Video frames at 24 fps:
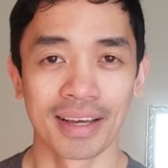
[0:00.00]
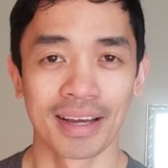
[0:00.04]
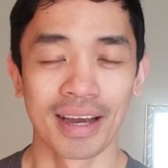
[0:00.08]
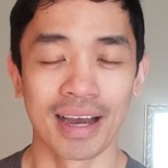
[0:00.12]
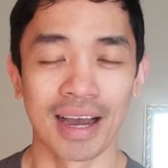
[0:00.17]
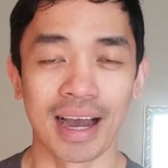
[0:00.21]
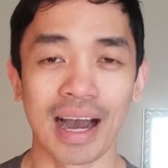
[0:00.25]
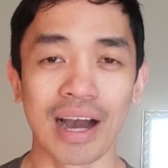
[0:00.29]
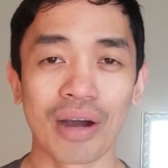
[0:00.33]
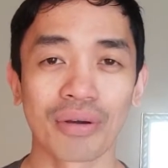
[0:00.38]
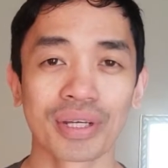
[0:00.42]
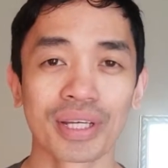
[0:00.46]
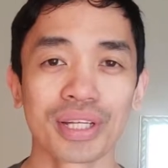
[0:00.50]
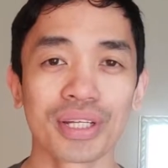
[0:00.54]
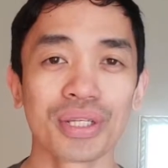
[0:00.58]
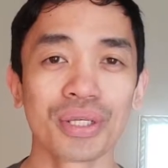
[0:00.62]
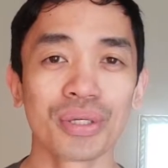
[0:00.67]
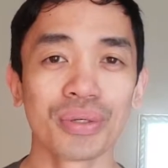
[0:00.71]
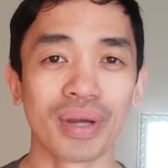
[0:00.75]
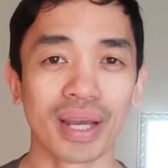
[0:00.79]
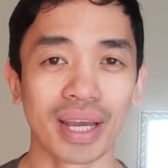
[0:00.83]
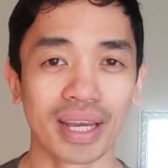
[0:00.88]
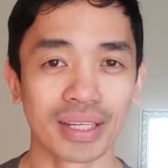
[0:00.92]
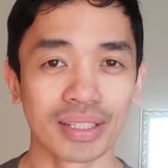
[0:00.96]
How can
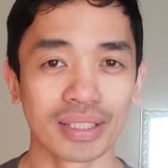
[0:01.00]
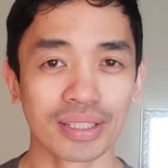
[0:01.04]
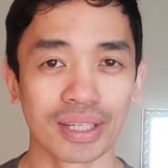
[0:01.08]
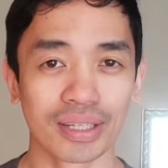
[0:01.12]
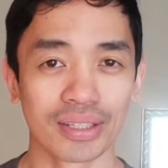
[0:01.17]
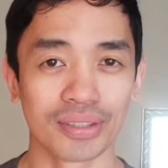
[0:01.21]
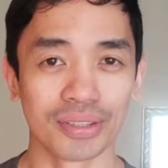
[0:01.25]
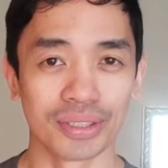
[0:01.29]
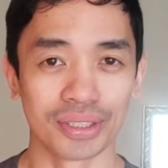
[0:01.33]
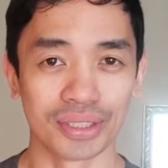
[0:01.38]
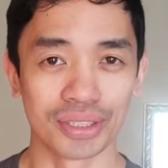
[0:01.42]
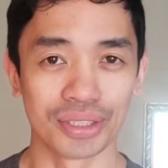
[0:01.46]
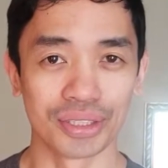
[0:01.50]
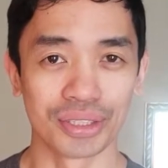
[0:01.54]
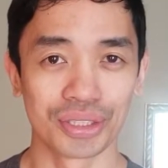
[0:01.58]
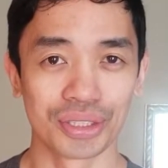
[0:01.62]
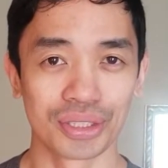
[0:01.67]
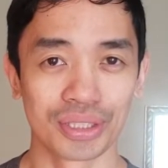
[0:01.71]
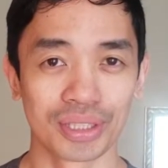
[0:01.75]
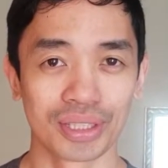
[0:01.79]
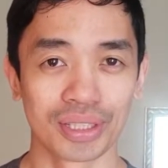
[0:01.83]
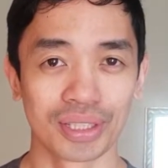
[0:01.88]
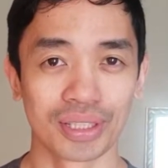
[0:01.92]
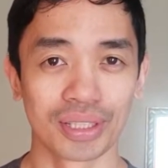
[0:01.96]
you
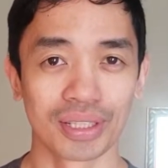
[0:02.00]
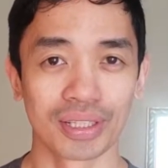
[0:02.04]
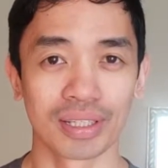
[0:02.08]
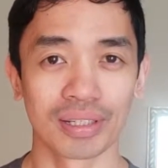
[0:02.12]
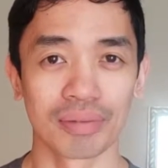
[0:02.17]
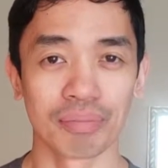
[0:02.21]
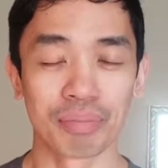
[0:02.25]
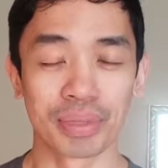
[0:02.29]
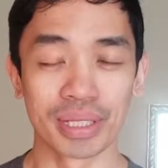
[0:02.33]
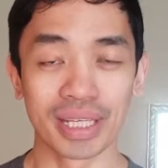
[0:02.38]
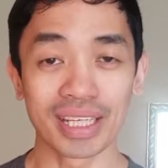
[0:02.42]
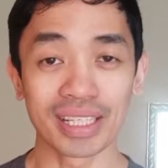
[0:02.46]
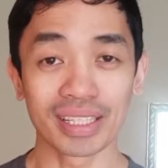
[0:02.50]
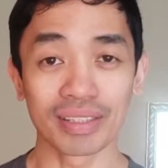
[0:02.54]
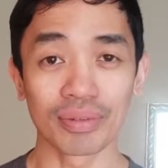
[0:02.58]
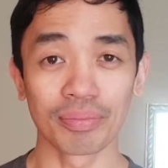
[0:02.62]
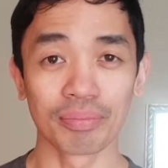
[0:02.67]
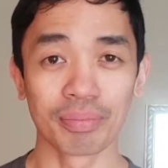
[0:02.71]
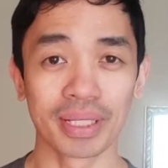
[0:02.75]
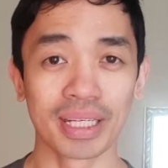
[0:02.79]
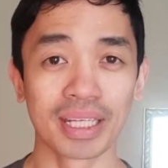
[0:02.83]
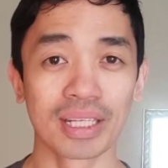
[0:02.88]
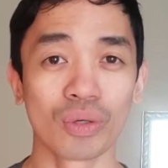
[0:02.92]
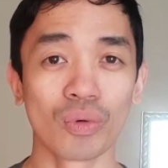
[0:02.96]
encourage, being
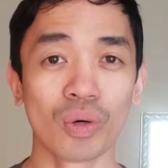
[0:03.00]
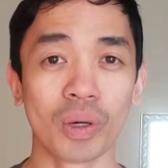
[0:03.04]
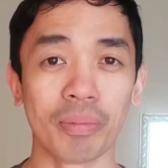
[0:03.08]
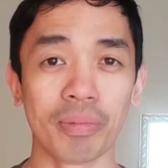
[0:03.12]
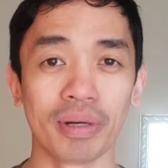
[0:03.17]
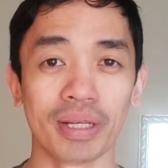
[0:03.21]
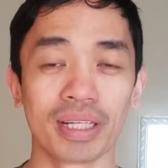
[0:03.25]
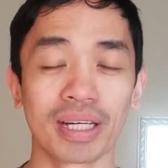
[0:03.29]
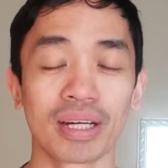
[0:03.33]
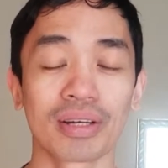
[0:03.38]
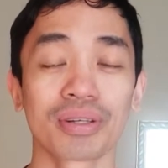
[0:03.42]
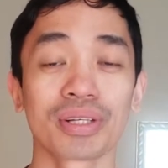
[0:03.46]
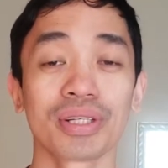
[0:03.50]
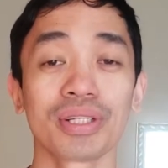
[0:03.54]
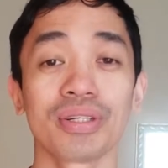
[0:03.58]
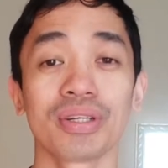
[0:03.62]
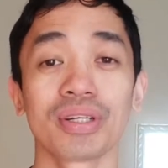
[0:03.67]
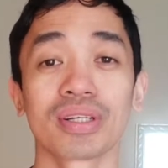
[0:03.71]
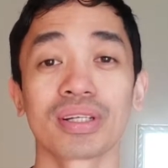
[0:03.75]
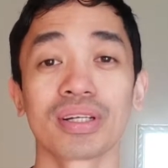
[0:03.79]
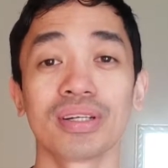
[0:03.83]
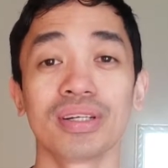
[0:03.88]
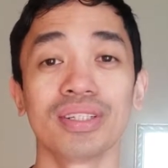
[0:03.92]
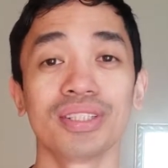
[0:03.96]
a woman, how can you
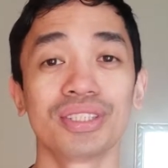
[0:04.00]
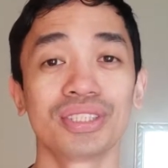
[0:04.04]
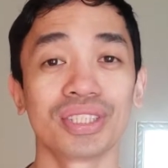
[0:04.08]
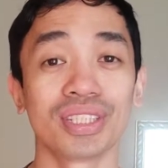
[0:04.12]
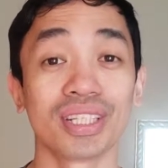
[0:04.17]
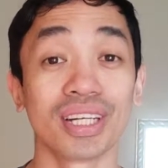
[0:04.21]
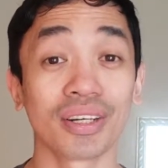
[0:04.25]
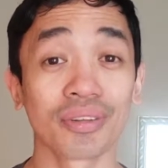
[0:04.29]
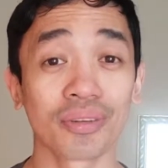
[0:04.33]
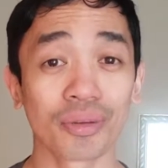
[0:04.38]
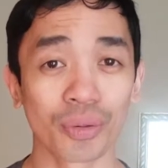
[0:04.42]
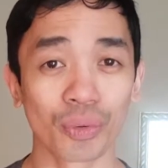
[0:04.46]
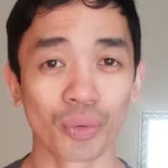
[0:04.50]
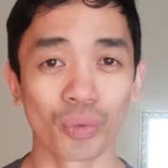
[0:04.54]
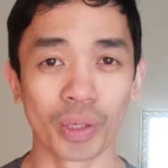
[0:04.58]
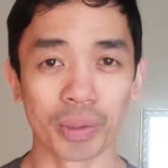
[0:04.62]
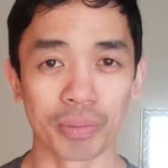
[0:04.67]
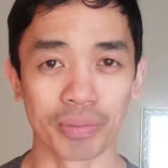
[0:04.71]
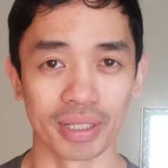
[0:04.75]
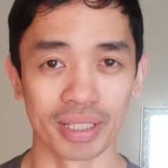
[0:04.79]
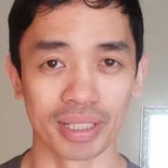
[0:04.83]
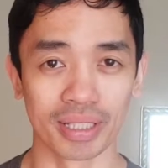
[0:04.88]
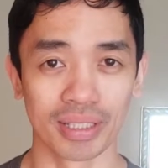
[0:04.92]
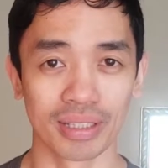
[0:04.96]
encourage other
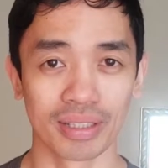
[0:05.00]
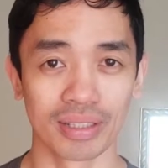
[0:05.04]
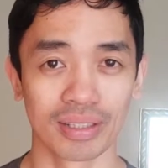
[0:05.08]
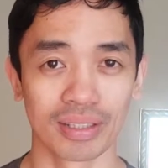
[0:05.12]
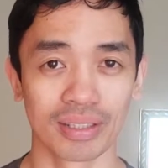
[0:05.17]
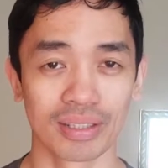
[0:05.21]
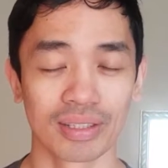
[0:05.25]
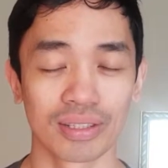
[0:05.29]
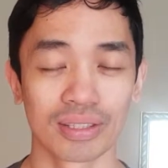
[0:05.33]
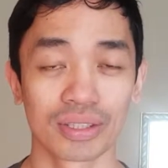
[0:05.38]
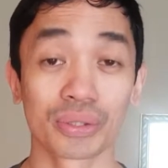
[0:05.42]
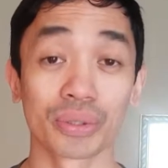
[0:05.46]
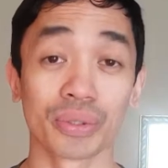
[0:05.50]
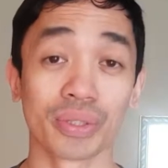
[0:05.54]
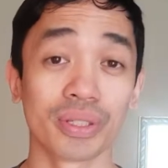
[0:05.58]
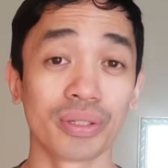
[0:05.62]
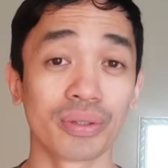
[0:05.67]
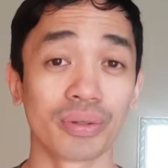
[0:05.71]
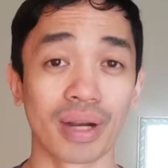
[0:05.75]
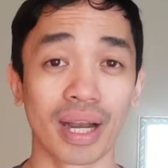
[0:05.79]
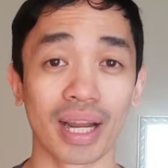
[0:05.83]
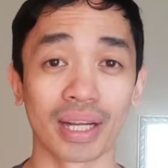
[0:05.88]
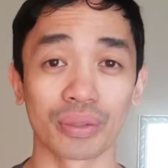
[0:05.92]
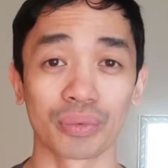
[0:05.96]
women to
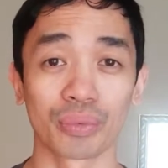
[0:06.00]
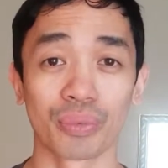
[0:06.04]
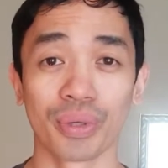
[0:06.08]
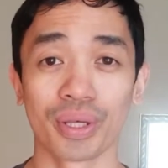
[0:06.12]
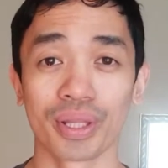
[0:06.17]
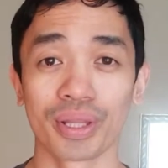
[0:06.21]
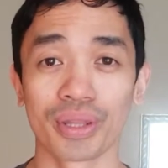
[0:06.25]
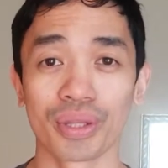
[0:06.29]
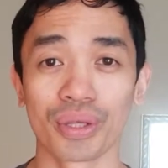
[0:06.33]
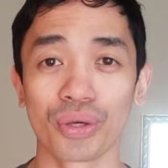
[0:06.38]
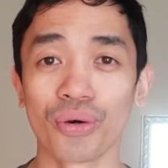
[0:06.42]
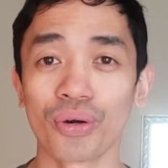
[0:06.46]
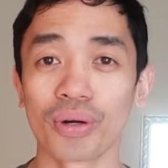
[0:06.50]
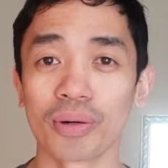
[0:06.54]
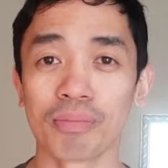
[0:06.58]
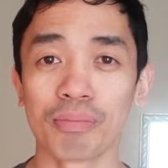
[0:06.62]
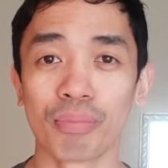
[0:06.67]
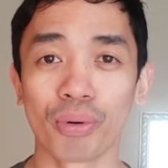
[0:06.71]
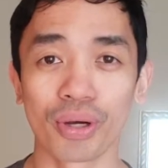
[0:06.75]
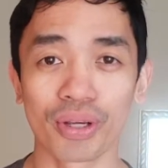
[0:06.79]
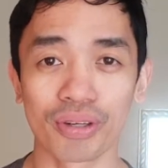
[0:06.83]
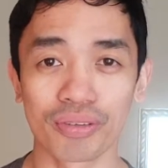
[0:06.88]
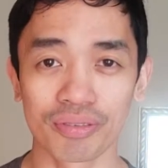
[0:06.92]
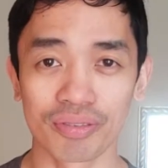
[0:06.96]
interact with your
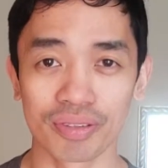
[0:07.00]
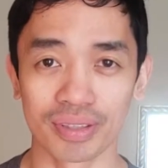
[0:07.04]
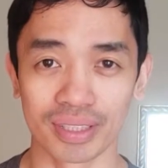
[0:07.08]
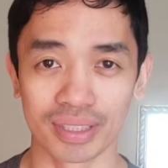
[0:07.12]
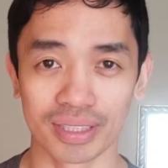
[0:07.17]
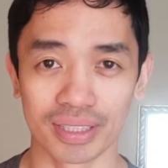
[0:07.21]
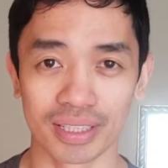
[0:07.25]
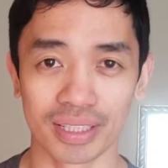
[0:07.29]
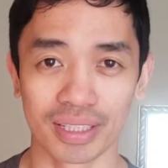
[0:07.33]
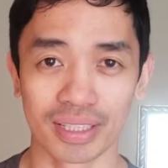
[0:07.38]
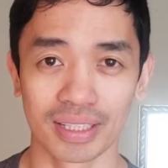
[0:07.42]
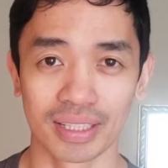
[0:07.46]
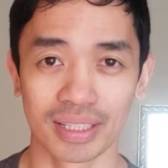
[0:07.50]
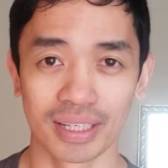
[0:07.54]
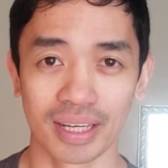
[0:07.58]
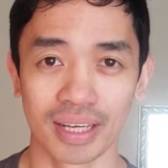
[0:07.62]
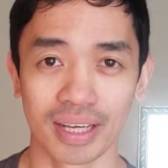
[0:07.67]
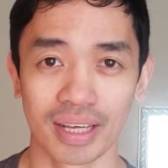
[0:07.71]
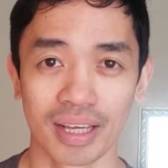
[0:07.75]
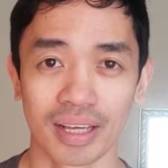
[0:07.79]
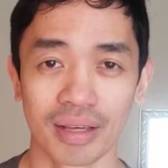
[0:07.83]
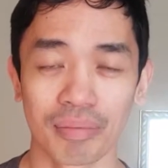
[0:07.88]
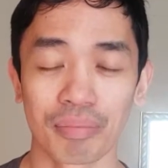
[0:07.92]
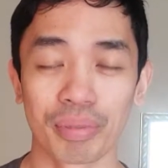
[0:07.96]
boyfriend?
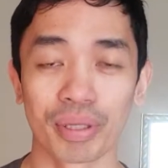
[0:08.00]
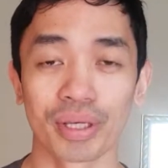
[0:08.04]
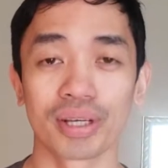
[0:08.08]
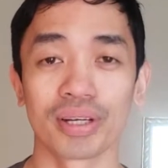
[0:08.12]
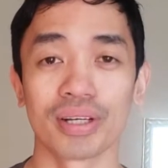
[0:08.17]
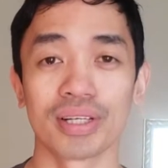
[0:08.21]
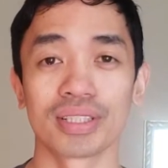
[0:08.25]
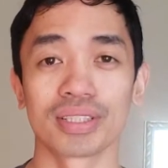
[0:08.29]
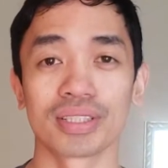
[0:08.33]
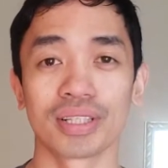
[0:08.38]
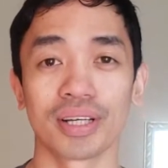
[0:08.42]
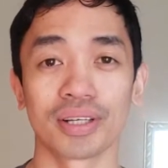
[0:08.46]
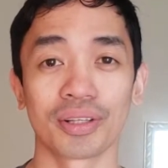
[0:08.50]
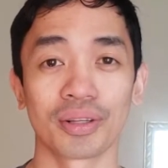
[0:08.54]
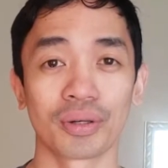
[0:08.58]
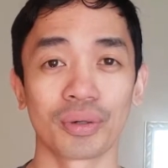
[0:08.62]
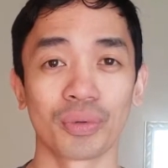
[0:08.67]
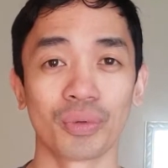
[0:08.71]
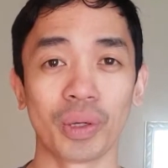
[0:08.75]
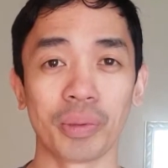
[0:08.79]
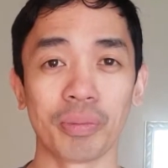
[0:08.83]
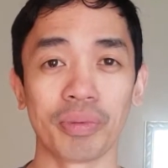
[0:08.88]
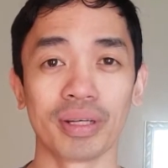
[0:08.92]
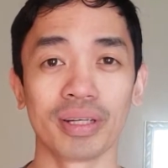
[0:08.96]
Because other
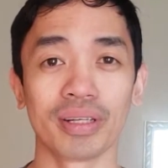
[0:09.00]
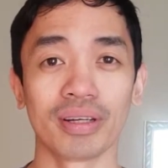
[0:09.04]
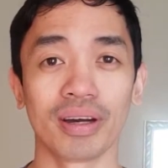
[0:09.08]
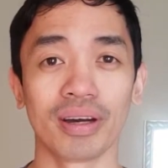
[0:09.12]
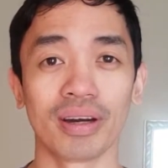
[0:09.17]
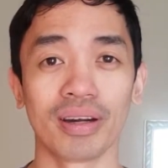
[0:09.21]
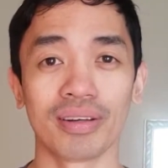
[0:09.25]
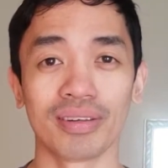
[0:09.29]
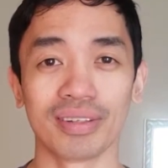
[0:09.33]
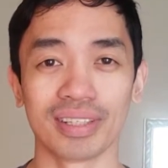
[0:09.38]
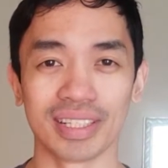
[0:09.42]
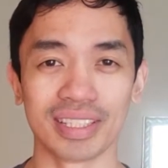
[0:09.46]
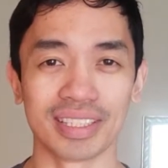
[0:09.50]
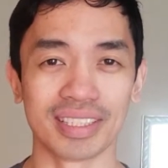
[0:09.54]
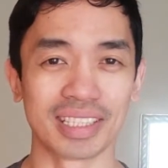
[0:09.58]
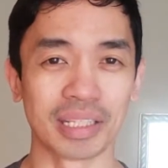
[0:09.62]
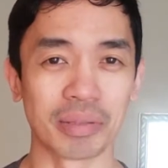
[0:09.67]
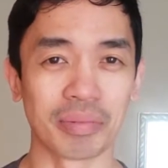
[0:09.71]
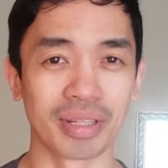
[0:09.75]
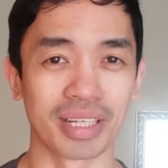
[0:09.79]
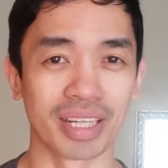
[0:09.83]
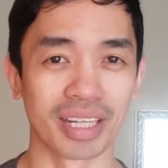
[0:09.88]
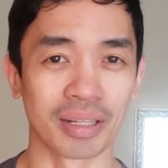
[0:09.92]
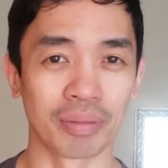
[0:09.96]
women are
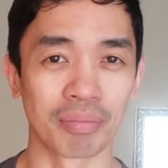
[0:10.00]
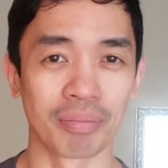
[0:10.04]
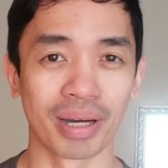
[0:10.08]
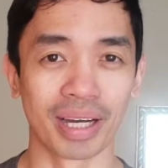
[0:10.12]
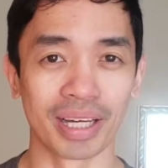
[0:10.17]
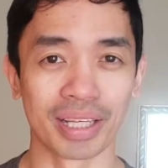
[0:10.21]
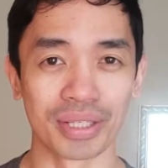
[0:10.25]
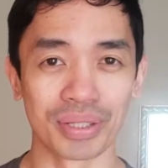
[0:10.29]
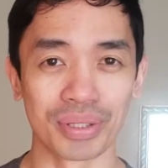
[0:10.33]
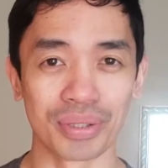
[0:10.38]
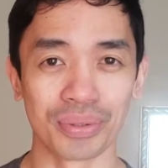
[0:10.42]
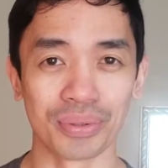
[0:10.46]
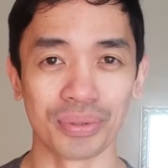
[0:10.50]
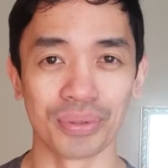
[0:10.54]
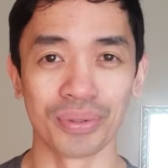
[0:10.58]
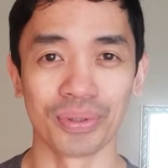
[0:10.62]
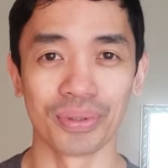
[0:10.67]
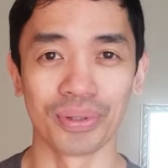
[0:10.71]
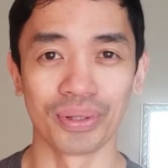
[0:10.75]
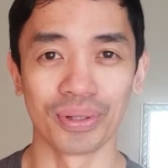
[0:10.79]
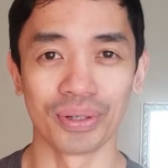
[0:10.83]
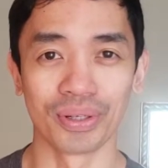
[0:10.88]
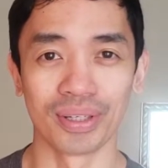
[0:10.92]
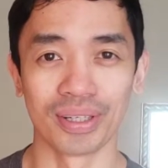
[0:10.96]
intimidated by you
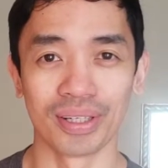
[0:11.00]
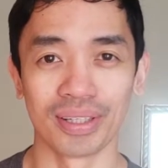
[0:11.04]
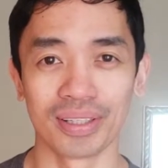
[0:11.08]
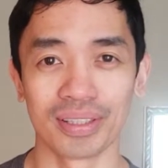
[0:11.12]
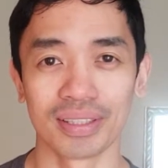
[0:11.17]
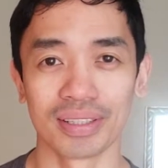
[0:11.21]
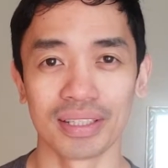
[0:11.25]
or